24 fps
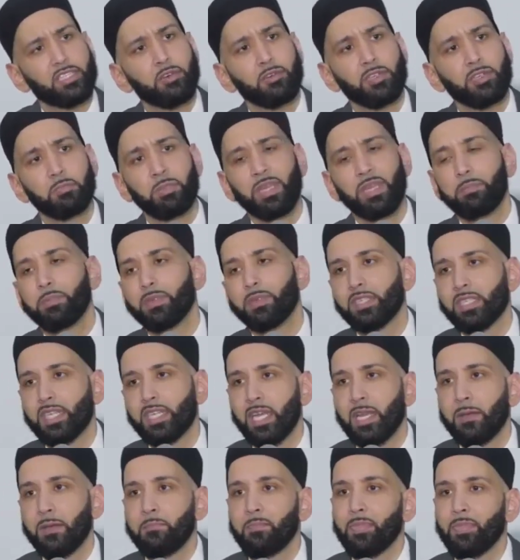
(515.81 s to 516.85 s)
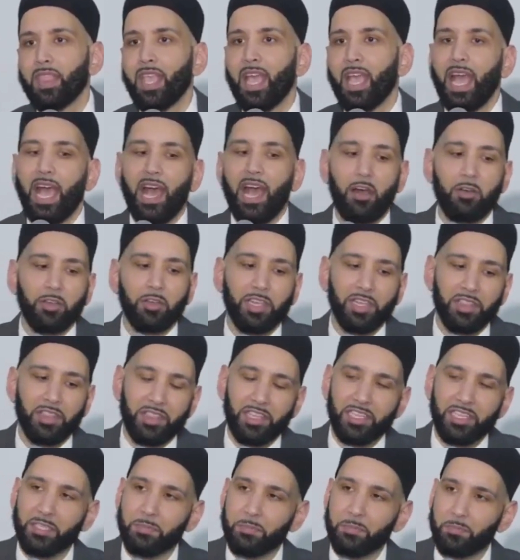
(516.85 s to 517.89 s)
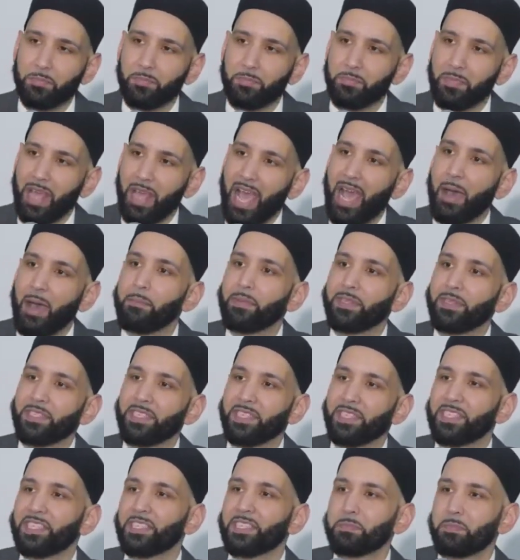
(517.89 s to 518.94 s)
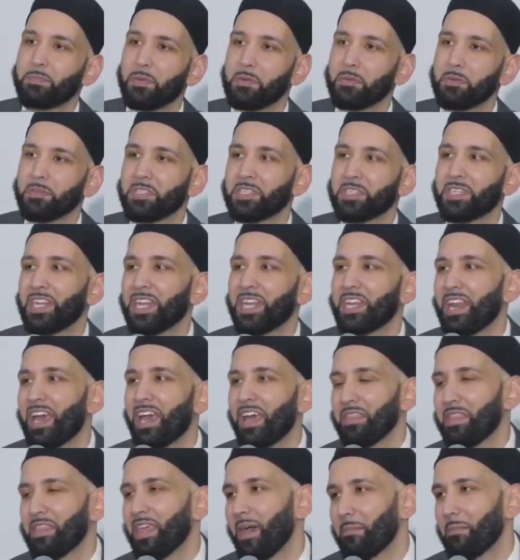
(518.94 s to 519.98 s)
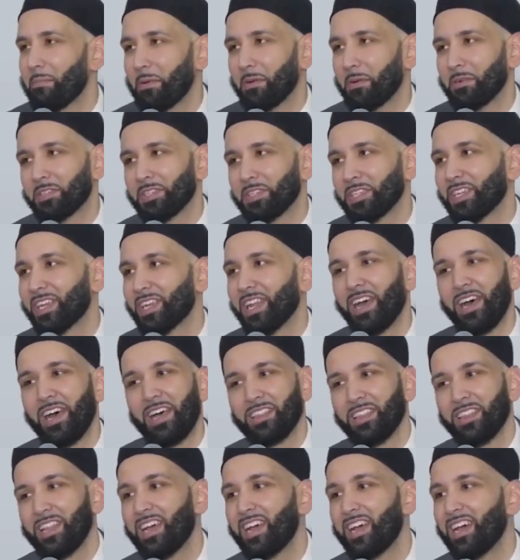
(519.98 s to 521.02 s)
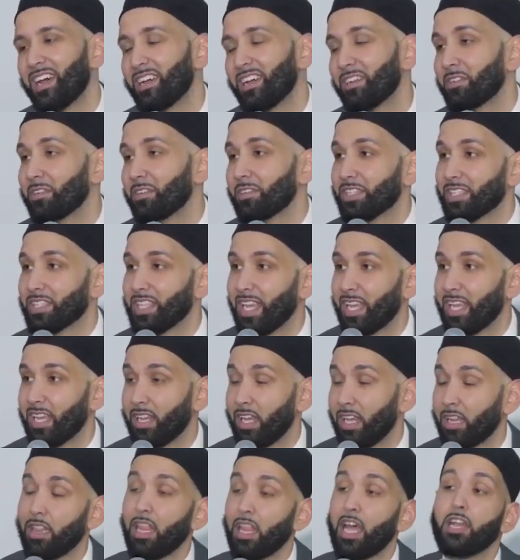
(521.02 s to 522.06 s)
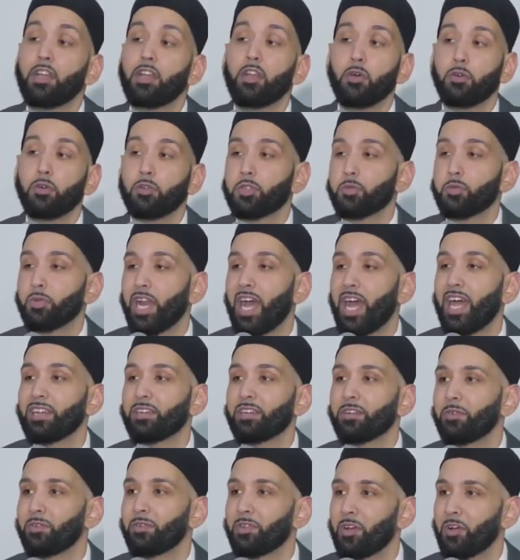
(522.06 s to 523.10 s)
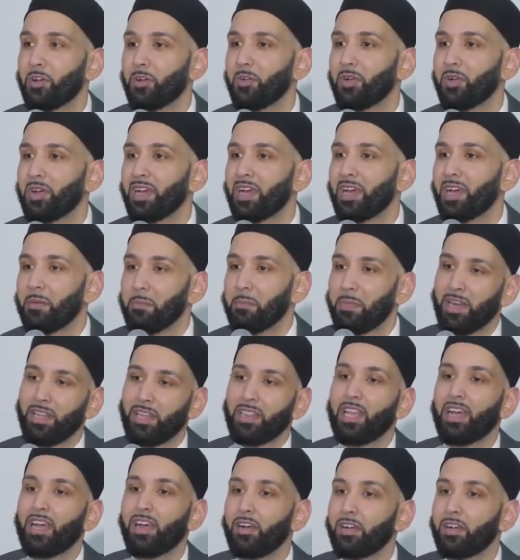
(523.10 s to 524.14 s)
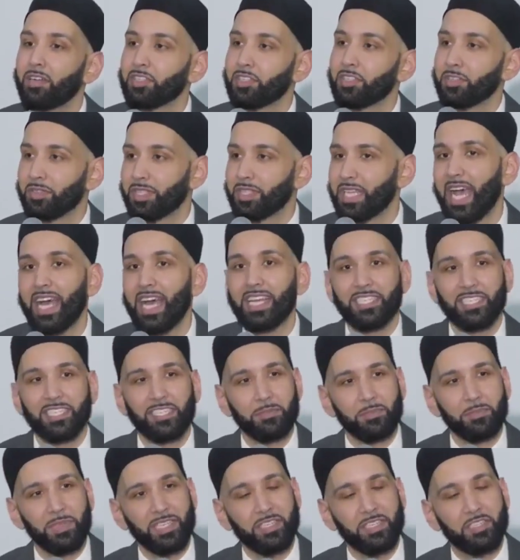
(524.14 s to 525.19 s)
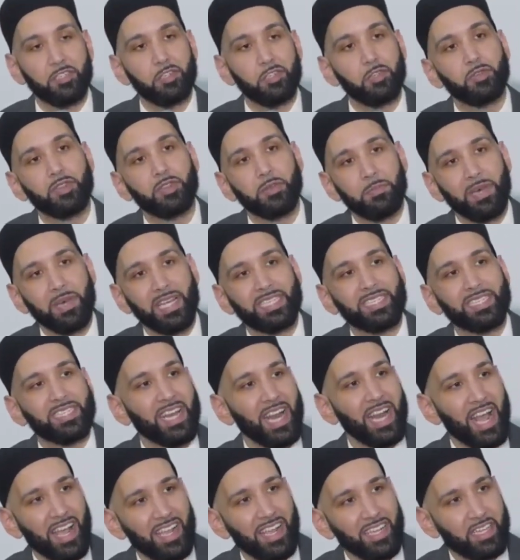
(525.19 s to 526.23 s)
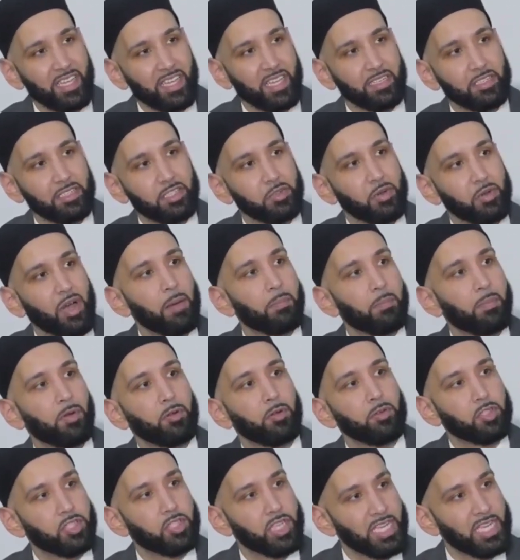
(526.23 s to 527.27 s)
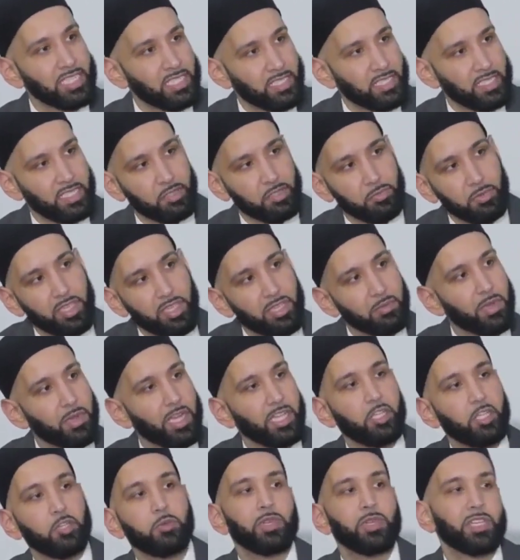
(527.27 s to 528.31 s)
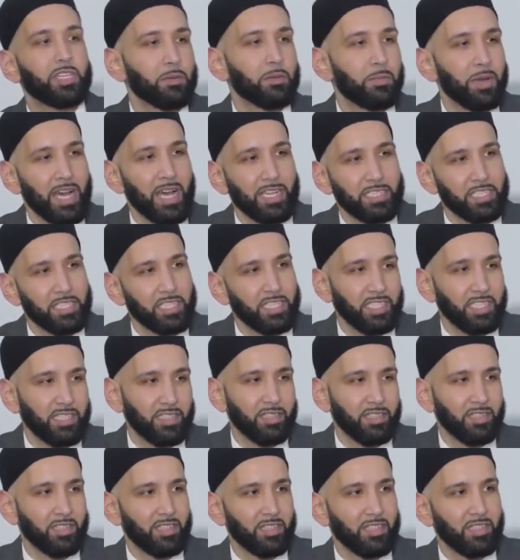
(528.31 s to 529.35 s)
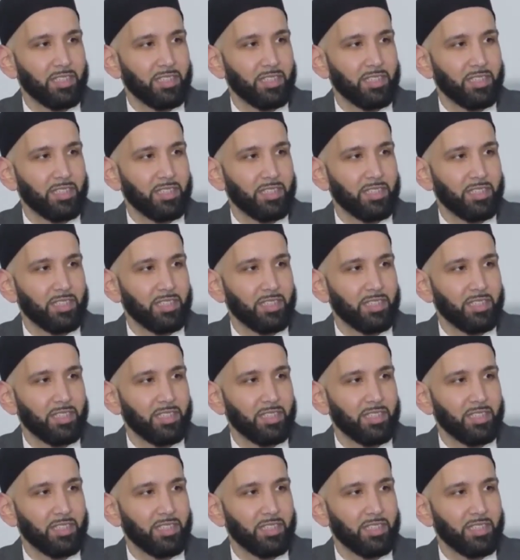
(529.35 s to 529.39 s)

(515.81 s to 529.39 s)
So when people say, how can this happen to this person and not that person? Allah knows what I don't know, but Allah also tasks me to do the best that I can to uphold justice within my human capacity.